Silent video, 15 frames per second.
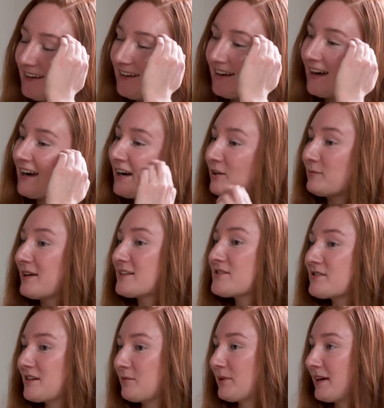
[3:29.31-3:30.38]
And so
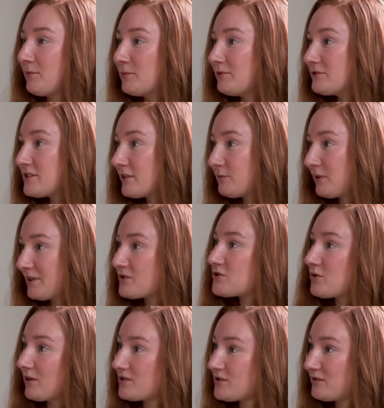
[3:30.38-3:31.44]
then when I moved to Prince
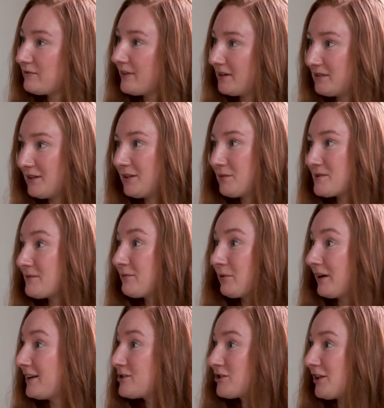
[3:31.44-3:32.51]
George and found out there was a
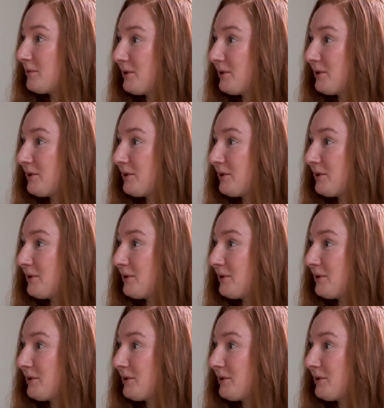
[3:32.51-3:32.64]
4-H club,